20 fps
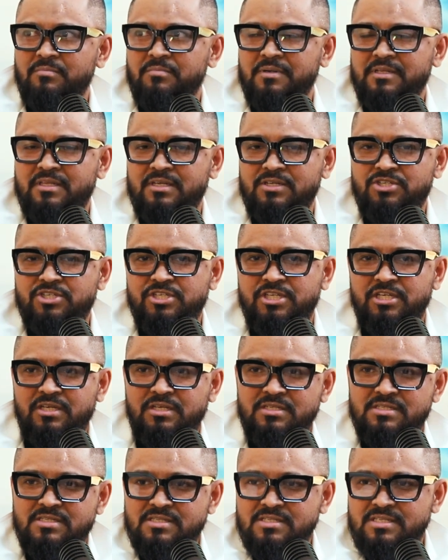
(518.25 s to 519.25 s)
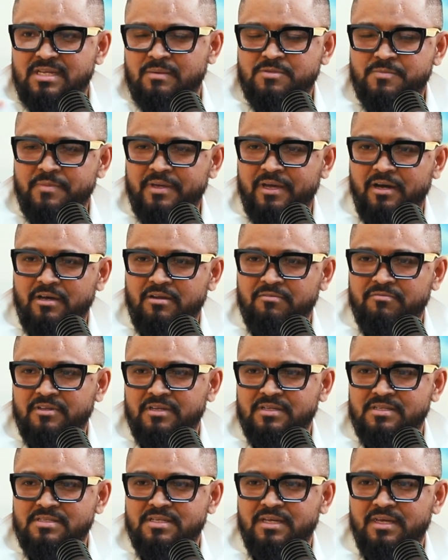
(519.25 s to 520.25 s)
But then she snaps me out of it
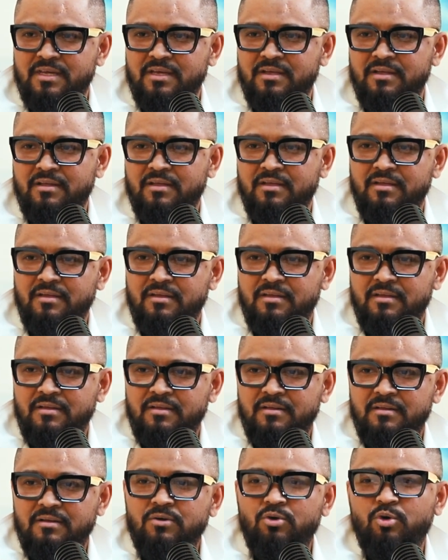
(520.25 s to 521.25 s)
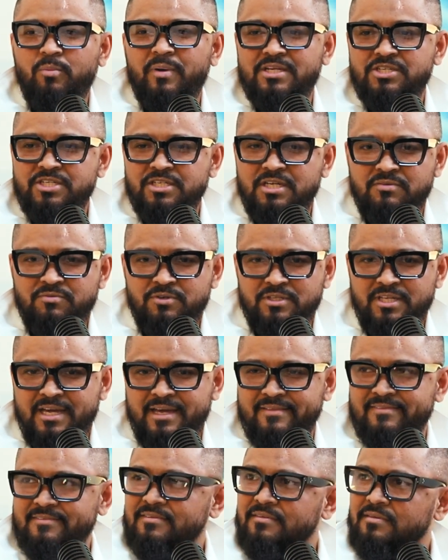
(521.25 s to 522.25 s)
and say, go buy chicken for the
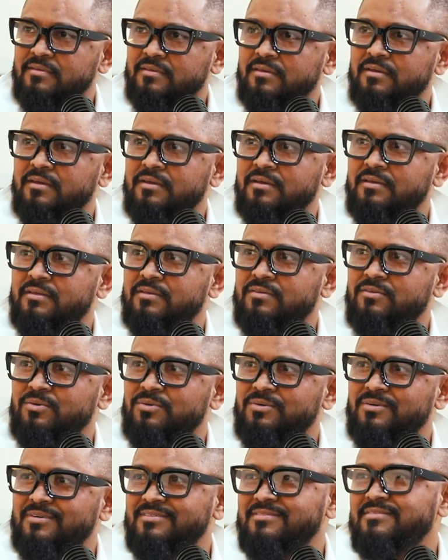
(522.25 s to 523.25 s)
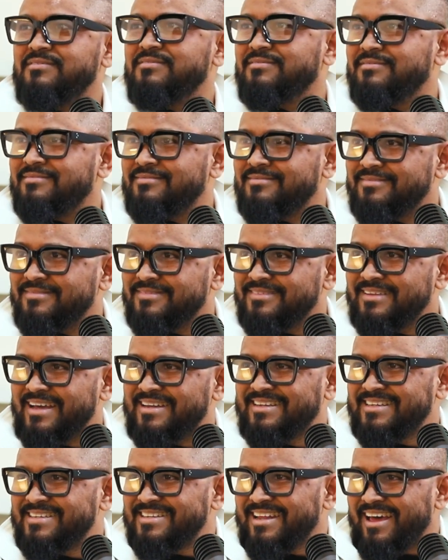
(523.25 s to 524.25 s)
cats. So
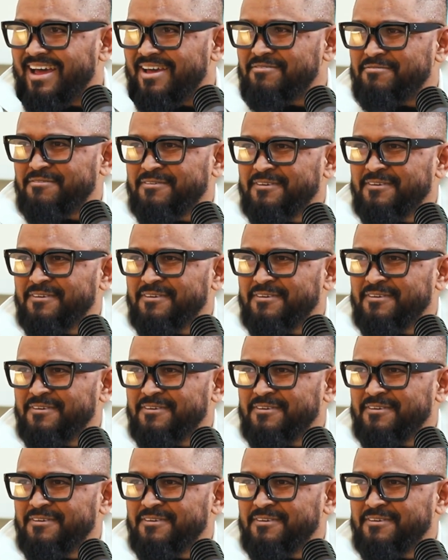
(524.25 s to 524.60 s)
that is life.